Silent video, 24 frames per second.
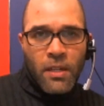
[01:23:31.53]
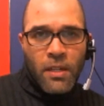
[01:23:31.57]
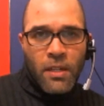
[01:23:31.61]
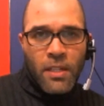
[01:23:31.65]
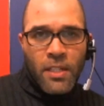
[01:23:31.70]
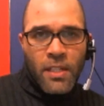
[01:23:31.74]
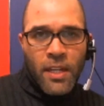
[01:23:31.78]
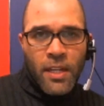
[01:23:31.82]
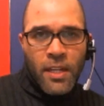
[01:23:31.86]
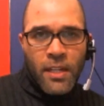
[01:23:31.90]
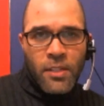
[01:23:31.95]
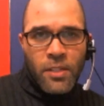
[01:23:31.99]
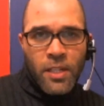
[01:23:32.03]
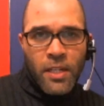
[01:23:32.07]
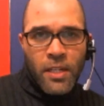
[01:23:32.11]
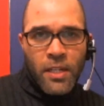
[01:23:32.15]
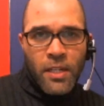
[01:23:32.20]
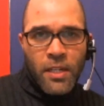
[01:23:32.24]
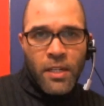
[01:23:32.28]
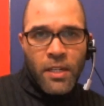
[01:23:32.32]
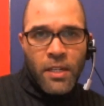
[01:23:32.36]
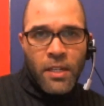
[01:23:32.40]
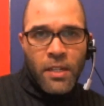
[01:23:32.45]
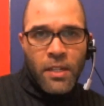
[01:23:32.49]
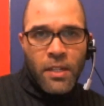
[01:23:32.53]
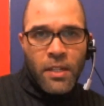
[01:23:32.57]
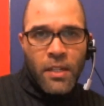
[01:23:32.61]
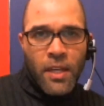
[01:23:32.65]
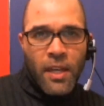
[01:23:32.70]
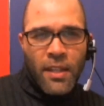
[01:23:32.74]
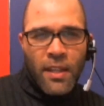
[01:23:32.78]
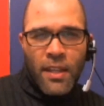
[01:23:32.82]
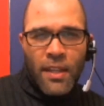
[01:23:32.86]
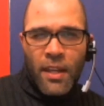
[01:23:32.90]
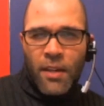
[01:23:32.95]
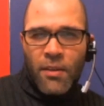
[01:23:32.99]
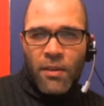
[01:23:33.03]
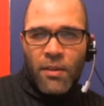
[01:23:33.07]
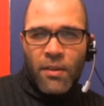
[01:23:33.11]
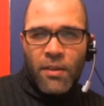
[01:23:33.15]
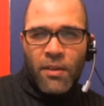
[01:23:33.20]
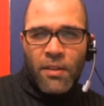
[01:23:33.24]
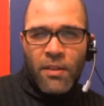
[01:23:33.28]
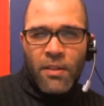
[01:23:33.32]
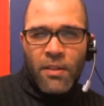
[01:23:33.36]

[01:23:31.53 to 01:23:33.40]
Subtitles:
attention, and then